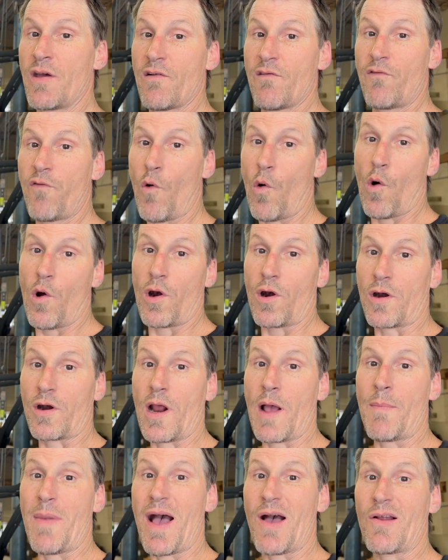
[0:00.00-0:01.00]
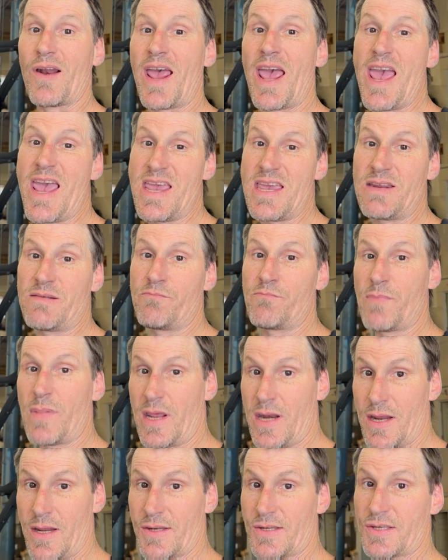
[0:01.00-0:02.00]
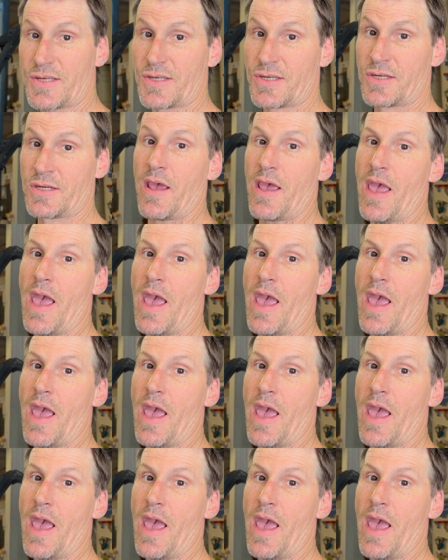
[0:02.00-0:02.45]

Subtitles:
for about 8 minutes